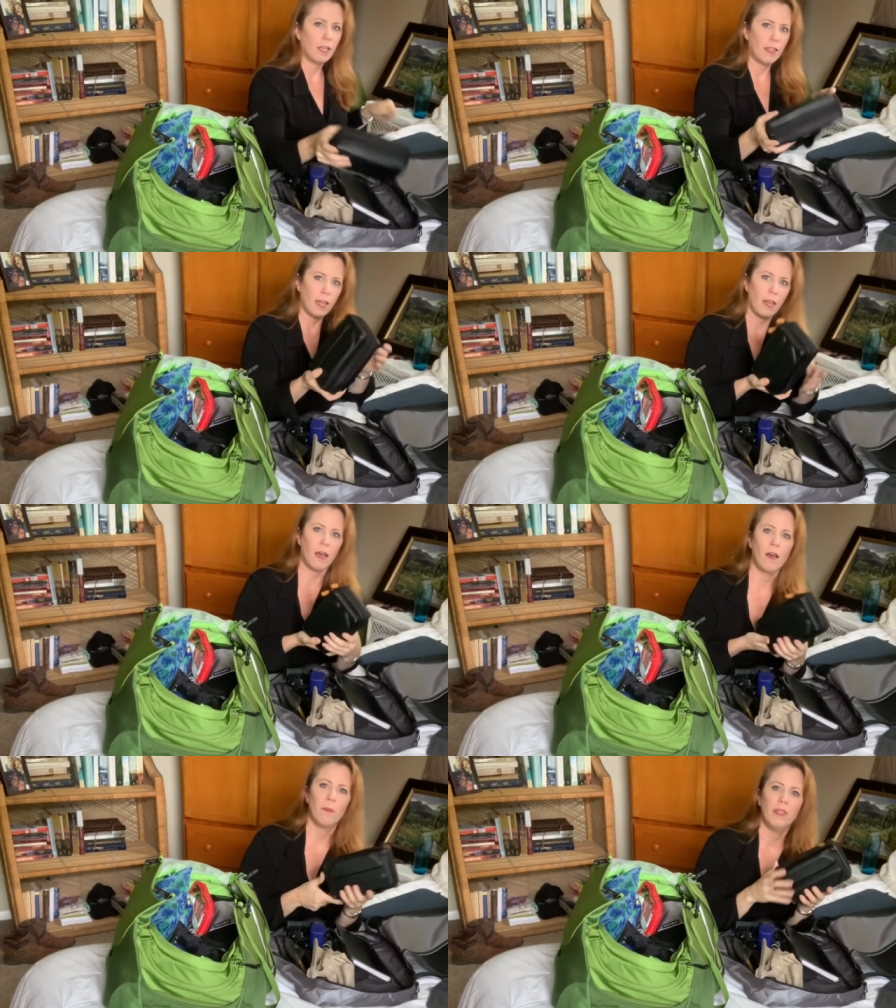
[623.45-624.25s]
Then
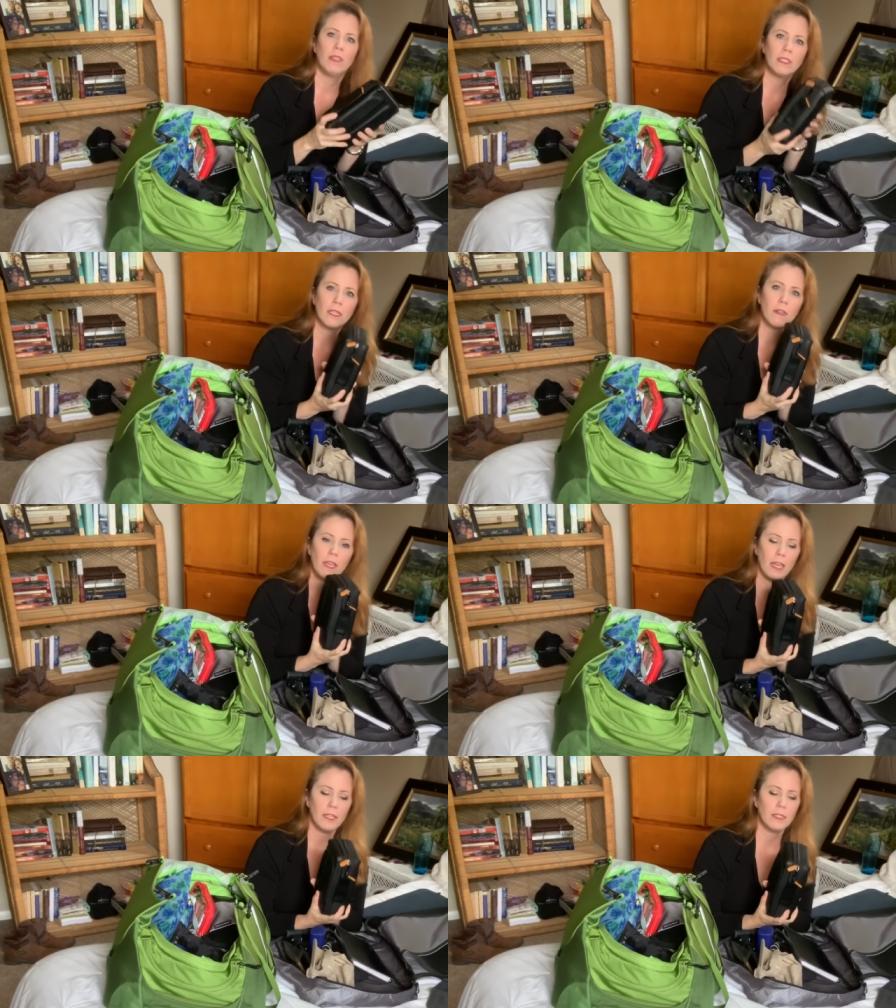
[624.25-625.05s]
um, in this little
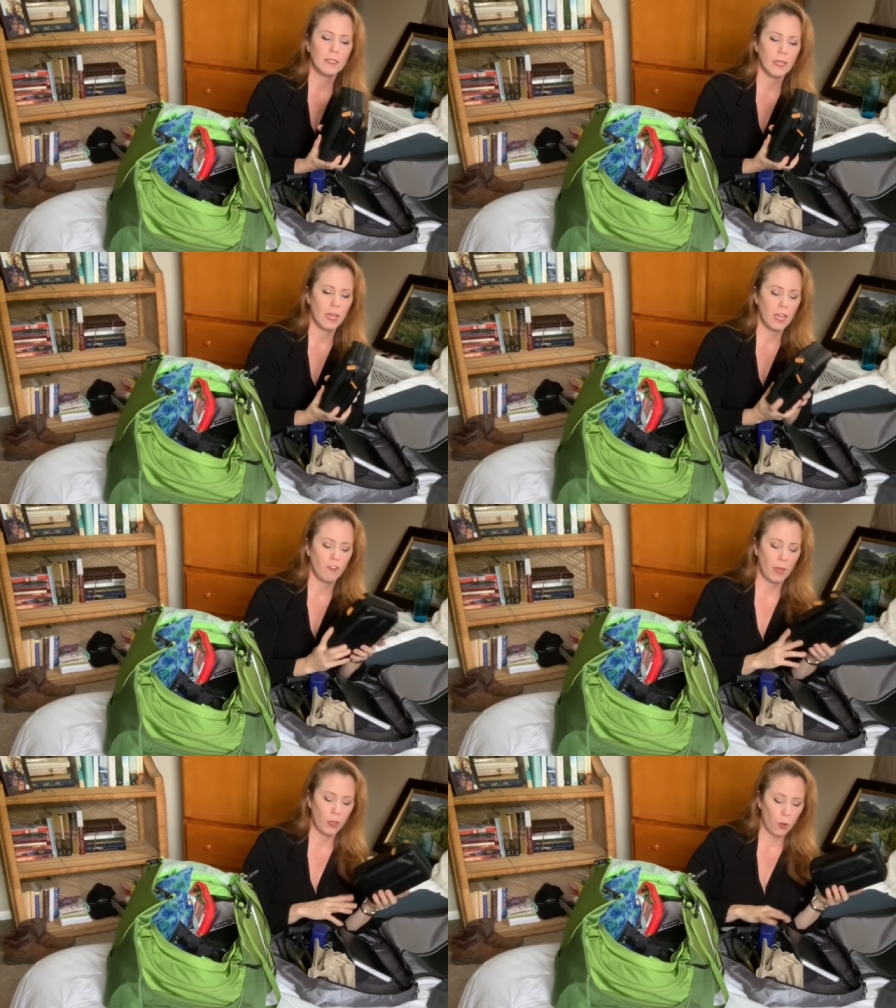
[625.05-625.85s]
case, I
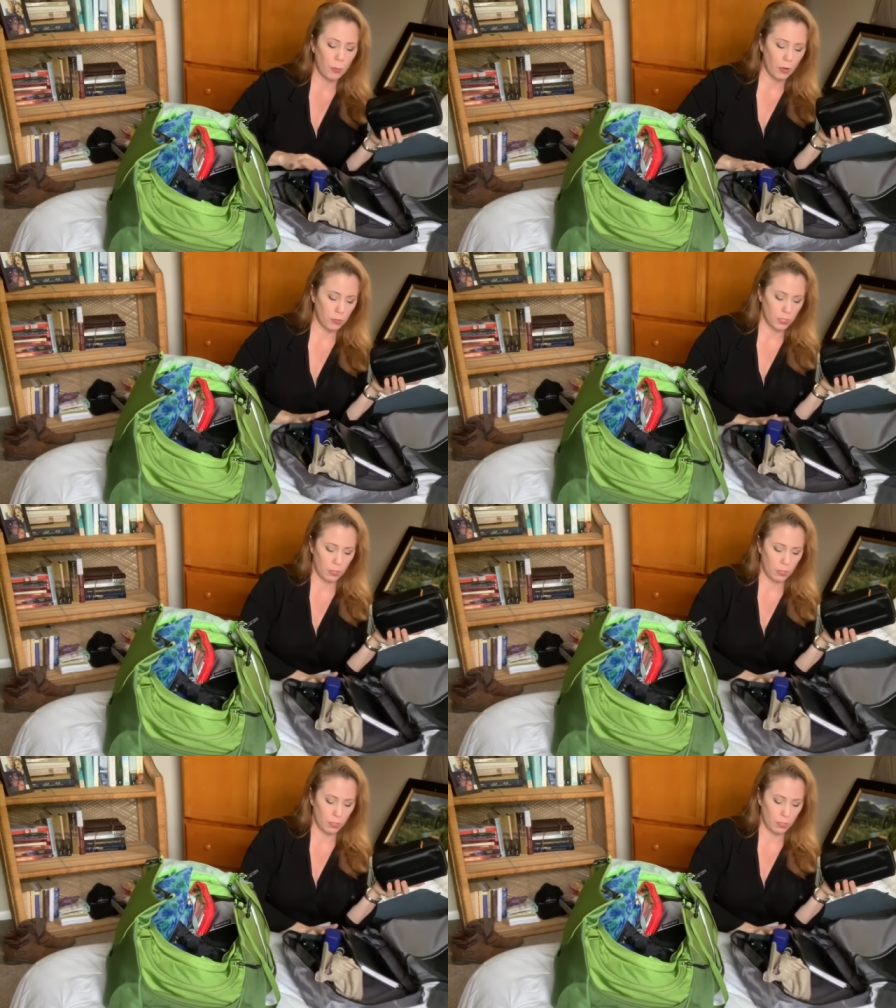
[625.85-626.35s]
have my GoPro.